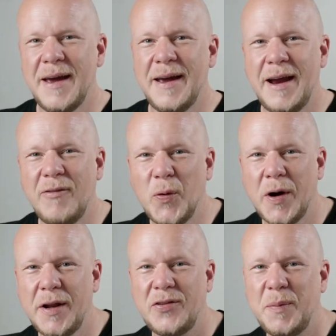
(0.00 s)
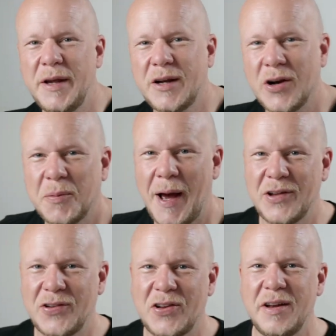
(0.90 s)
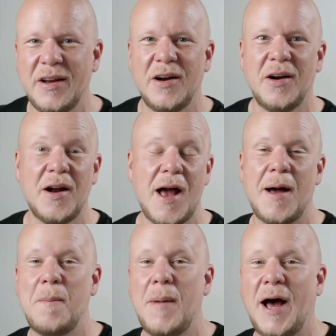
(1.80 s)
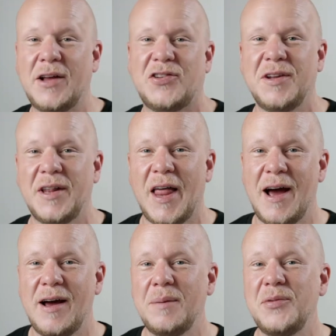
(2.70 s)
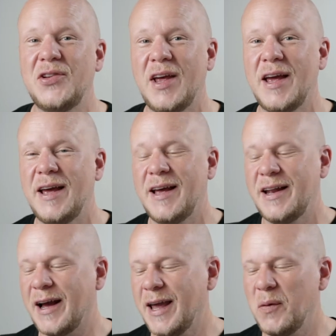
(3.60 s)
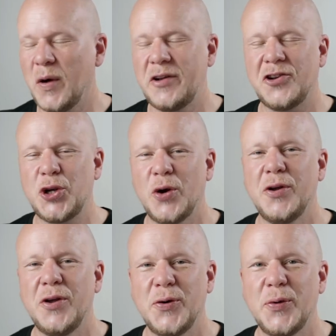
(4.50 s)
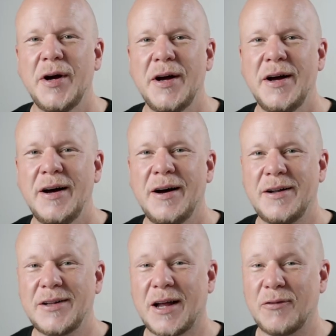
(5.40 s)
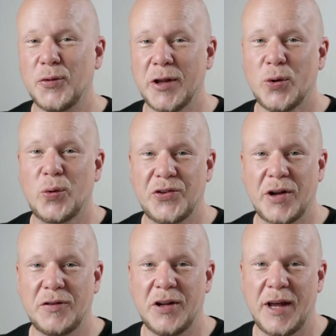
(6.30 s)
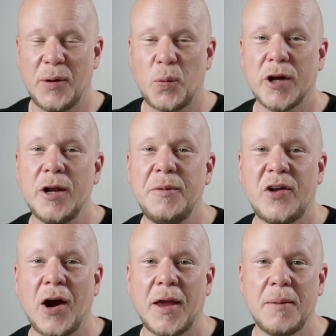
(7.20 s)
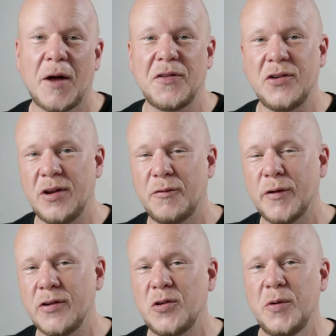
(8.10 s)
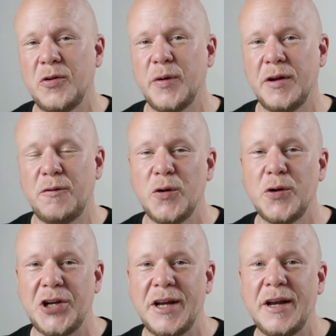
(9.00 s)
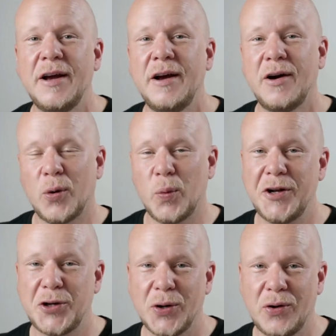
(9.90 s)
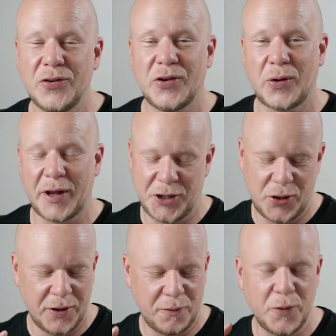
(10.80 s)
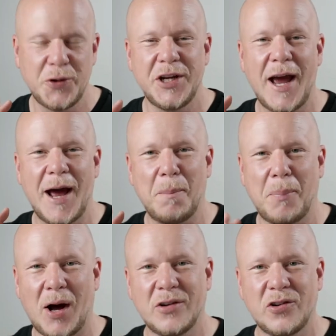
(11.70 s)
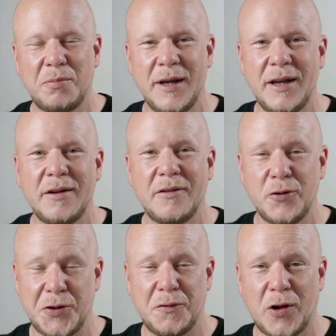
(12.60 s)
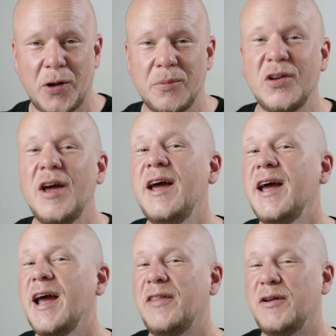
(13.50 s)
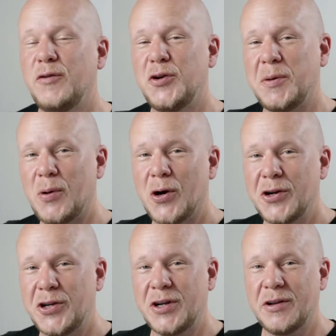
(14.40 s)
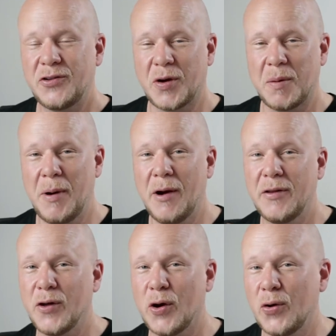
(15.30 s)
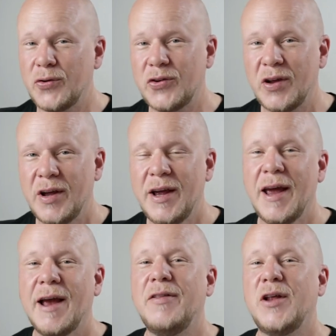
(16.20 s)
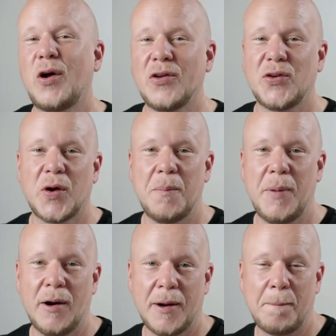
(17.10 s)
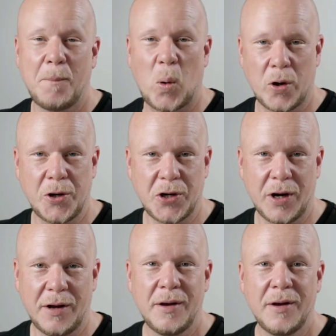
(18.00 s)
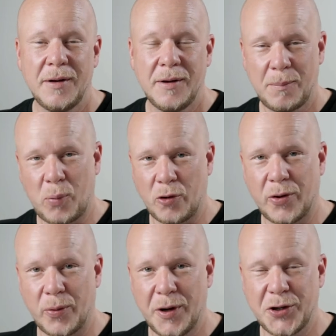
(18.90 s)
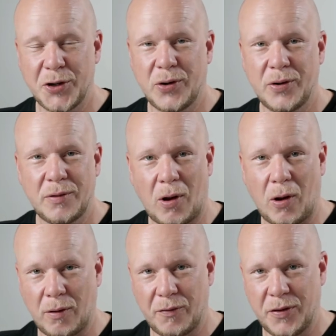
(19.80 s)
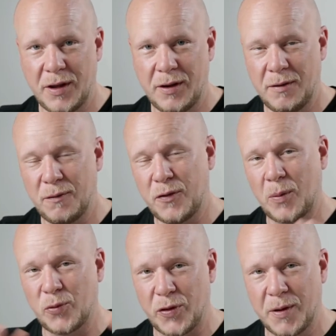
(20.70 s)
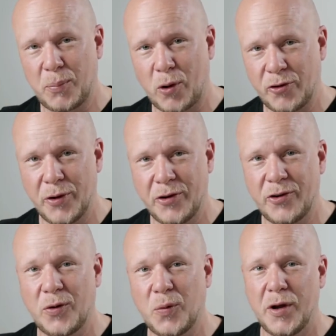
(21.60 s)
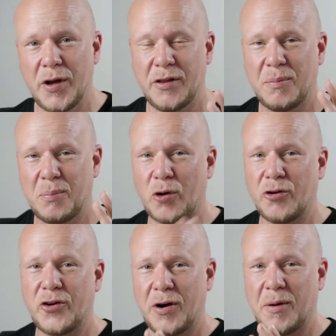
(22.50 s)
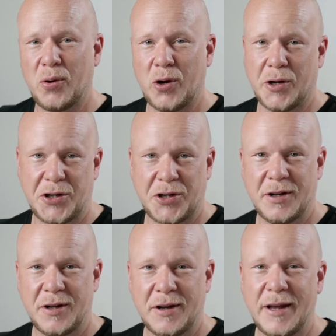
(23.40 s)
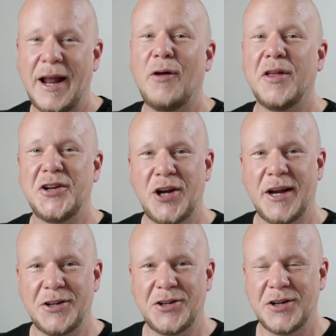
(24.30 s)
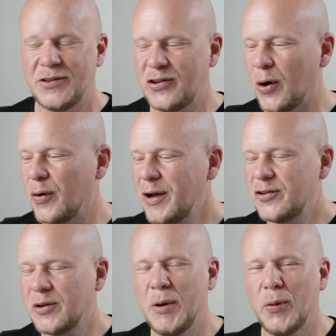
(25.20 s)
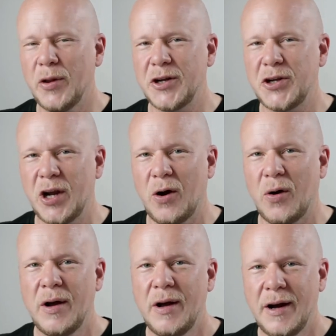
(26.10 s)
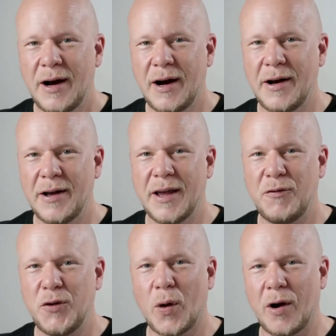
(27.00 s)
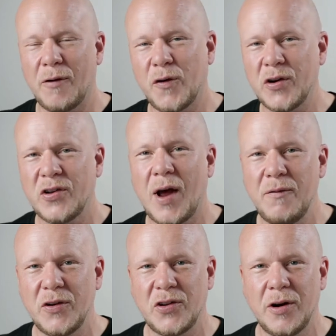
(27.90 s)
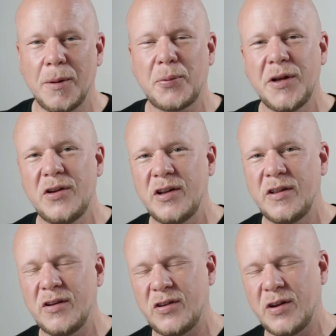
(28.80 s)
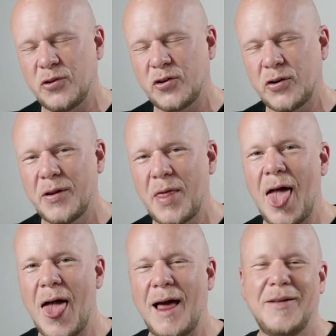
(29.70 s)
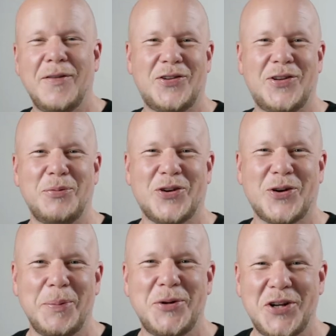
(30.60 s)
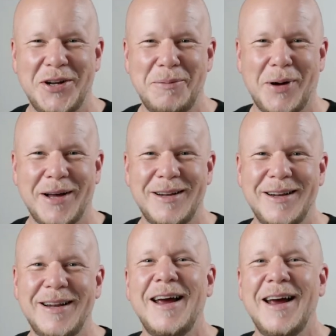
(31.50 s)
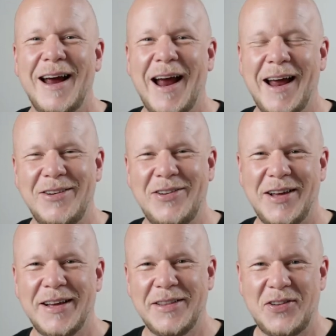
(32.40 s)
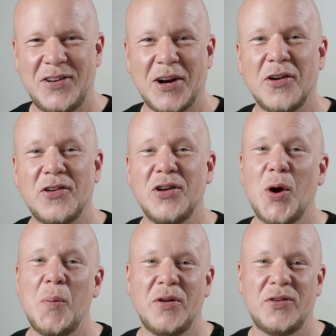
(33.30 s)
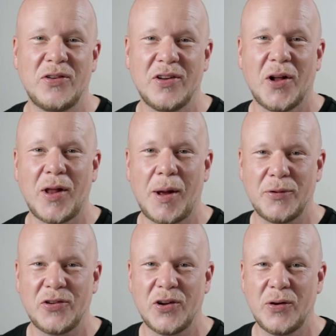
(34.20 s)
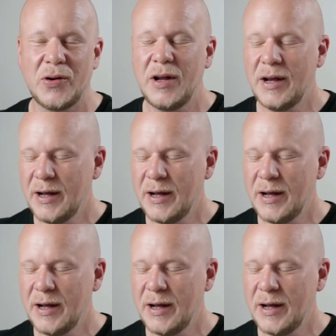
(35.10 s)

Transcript: Hey everyone, it's me, Kirk Mastin, here at Mastin Labs, and I can't wait to show you a lot of really cool stuff today. We're going to be talking about the difference between Fuji original, so like shooting Fuji at box speed, Fuji films, and then Fuji pushed, so comparing those, and then also comparing Portra, Portra original, all of the films within Portra original with Portra pushed, and how they change. So it's going to be a really good show. Uh, if you are a first time visitor, please hit the subscribe eh, the subscription button and ding the dinger so you don't miss a single episode.